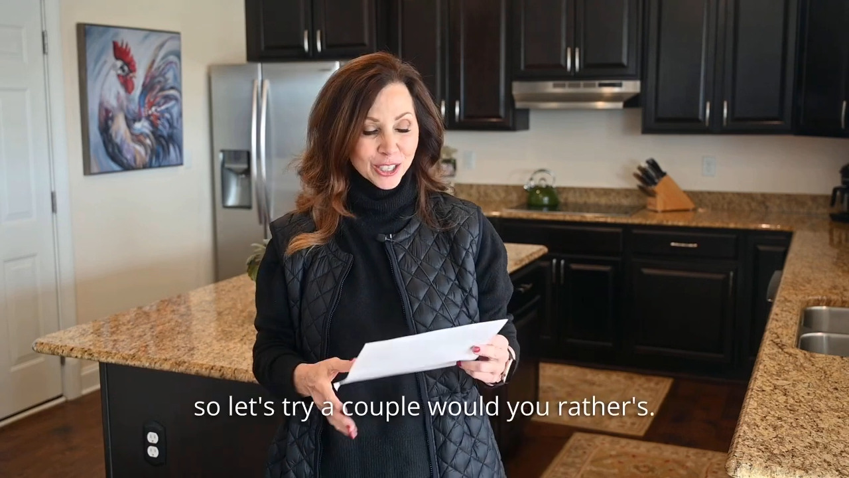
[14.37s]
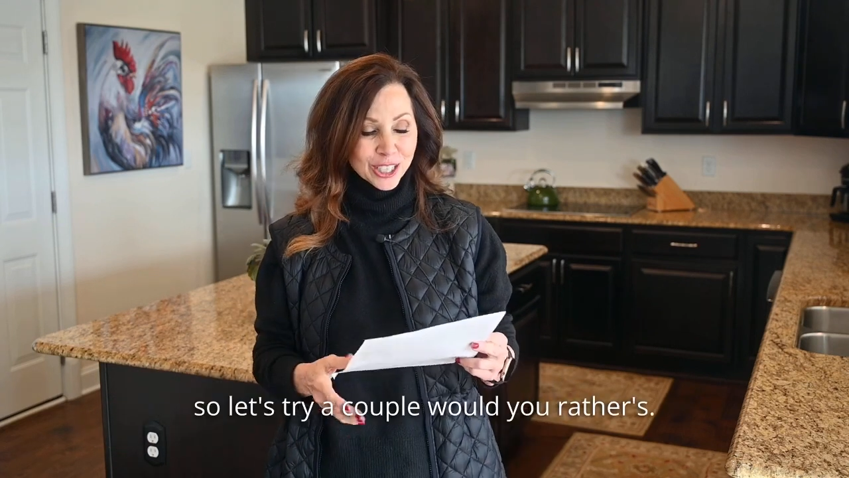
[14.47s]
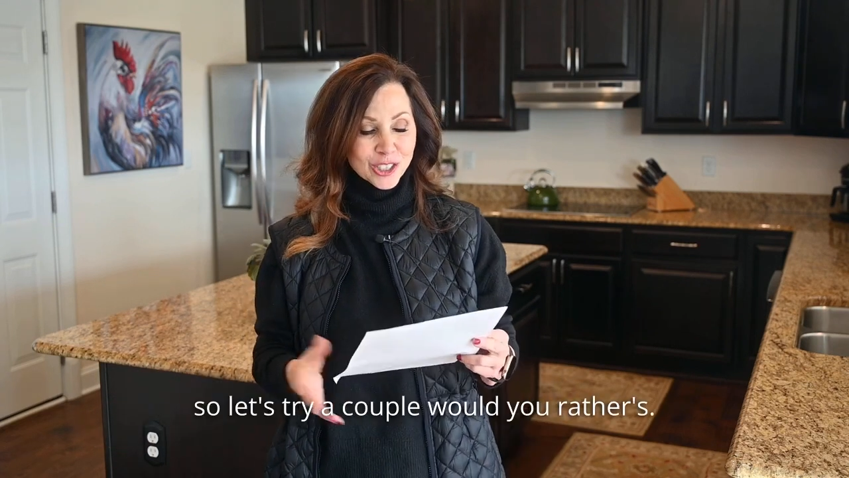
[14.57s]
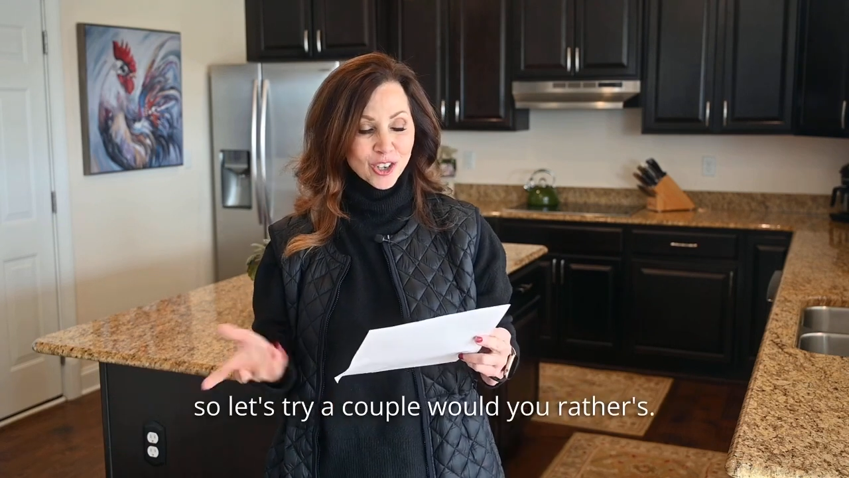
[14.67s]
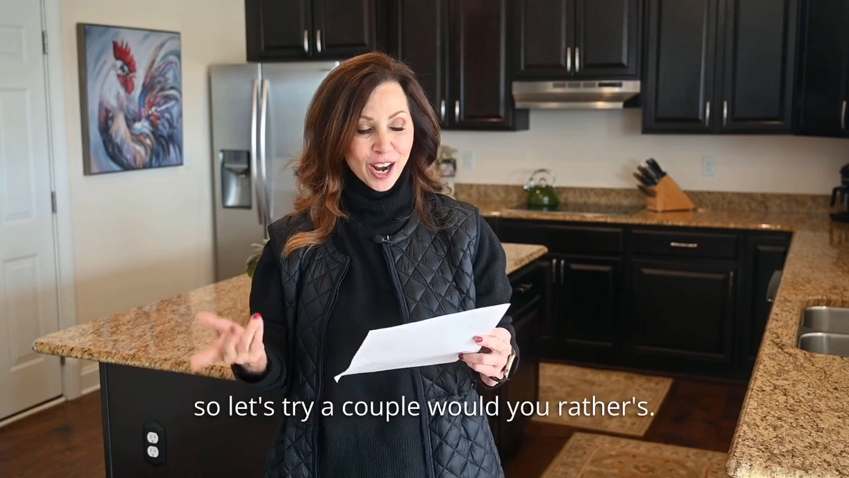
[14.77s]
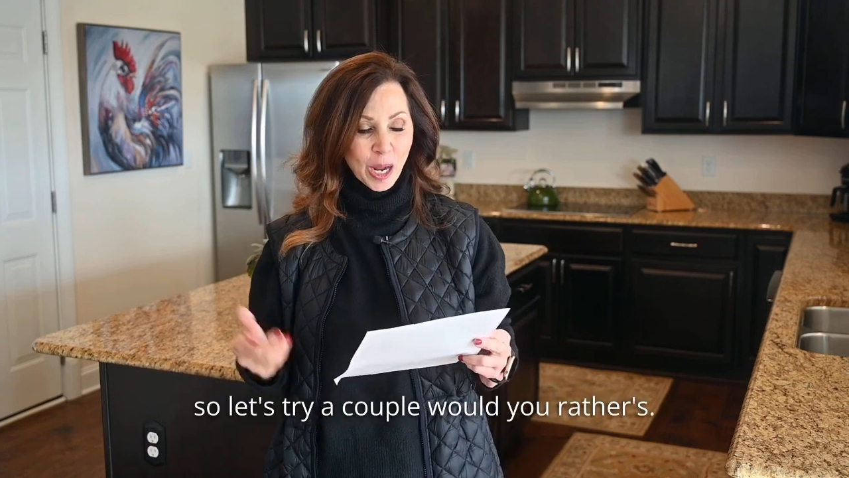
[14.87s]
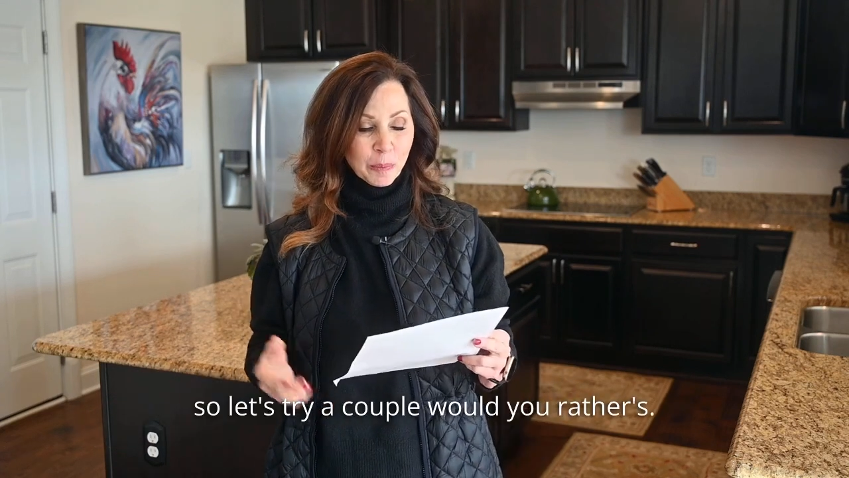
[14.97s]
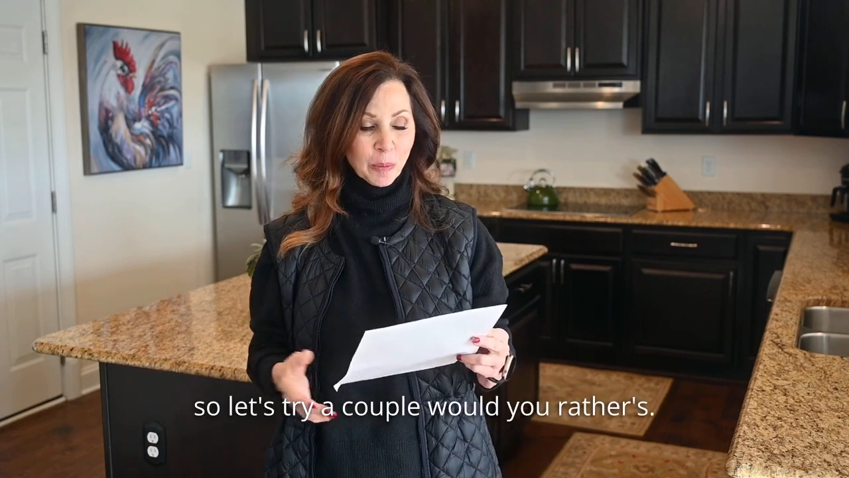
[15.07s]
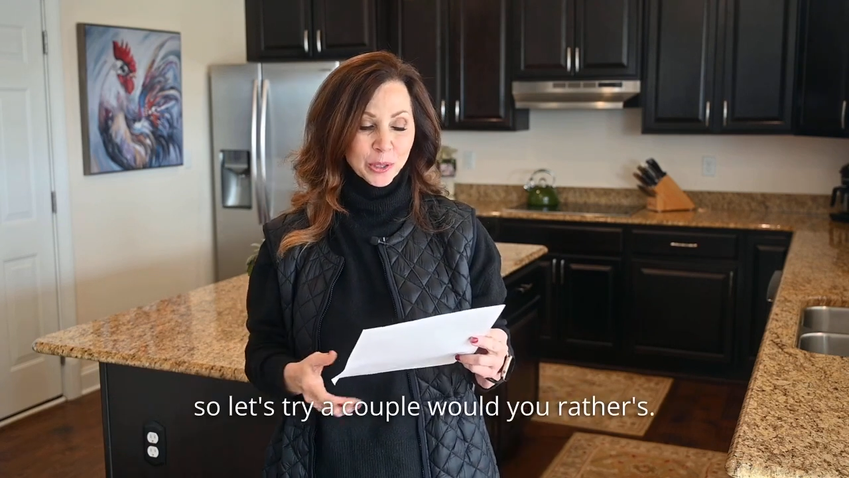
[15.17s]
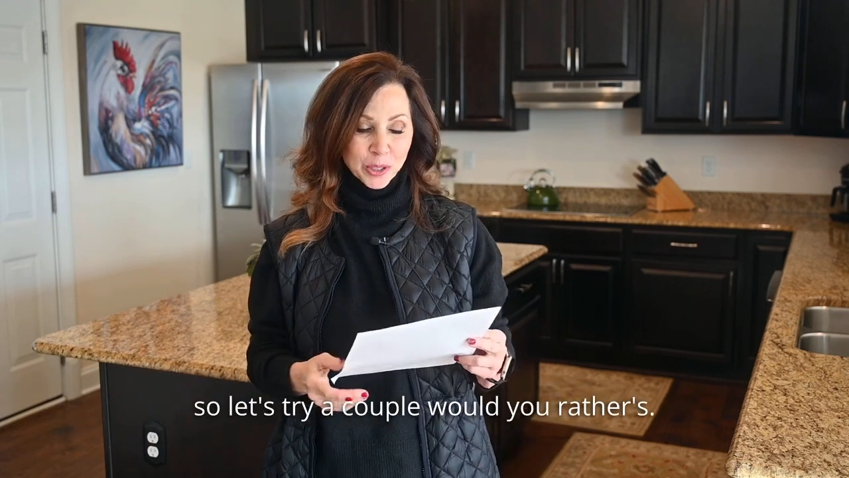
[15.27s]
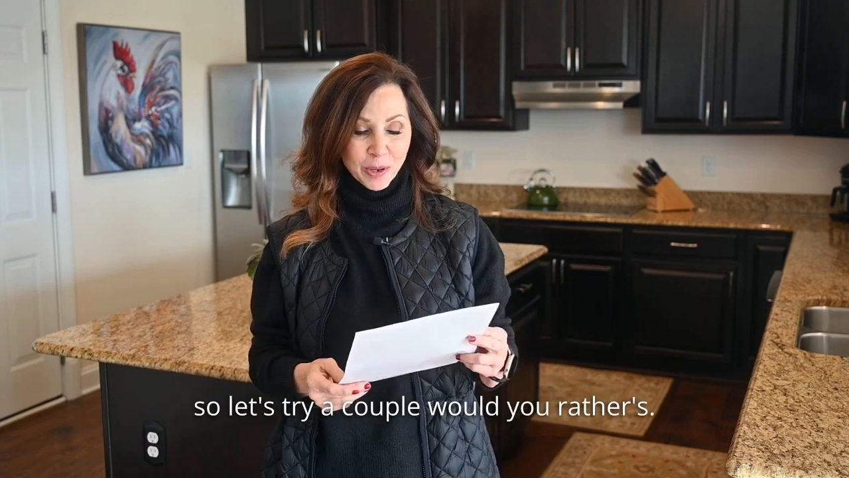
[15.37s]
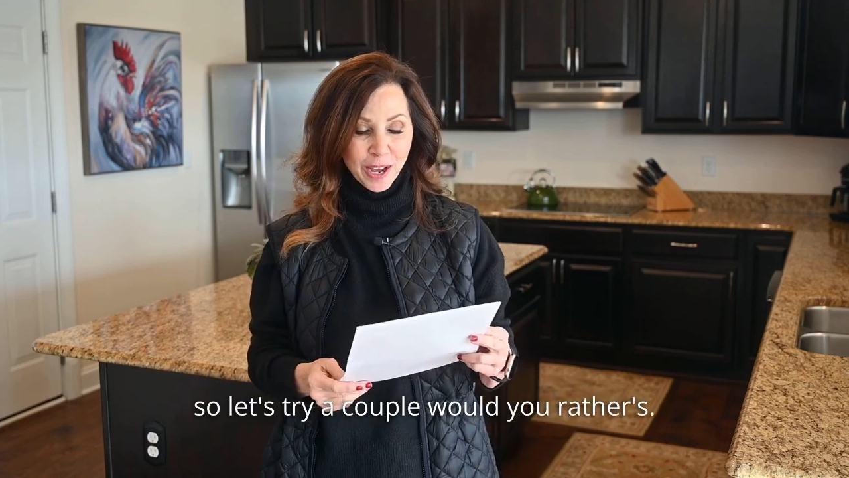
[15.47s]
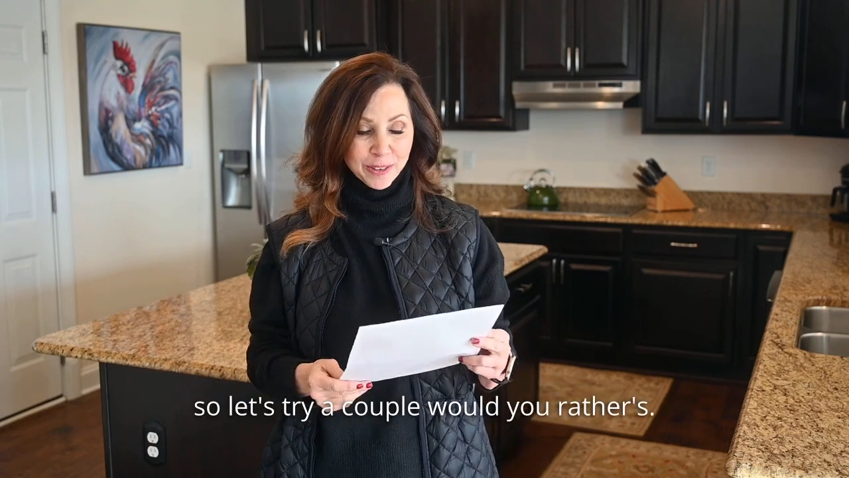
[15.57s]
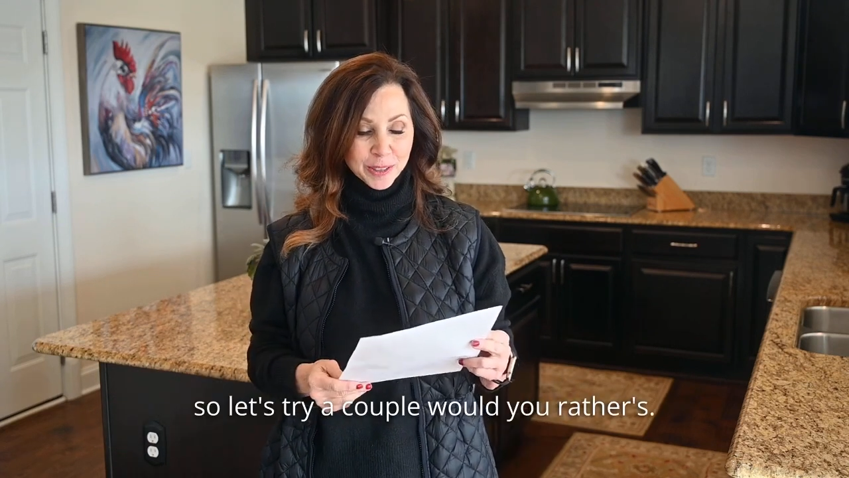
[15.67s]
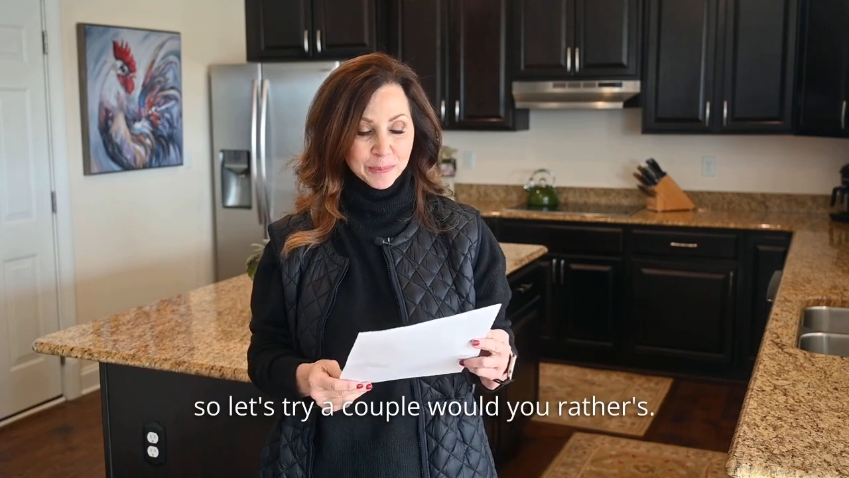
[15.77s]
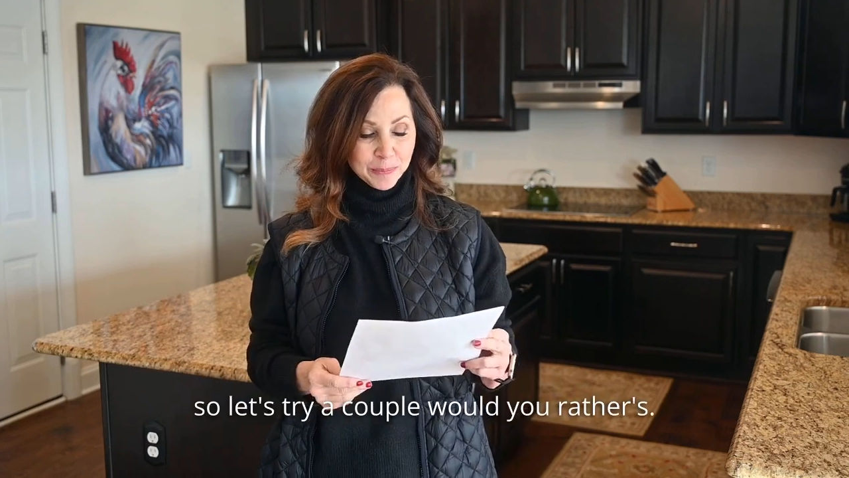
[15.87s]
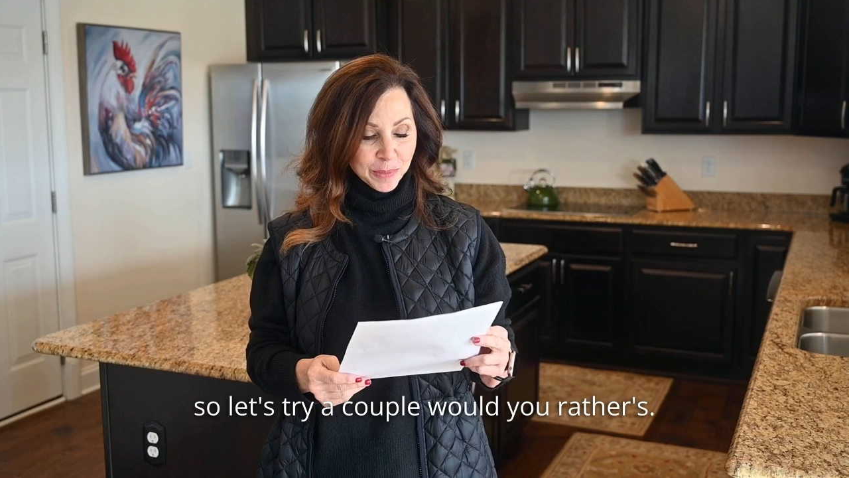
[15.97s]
let's try a couple would you rathers.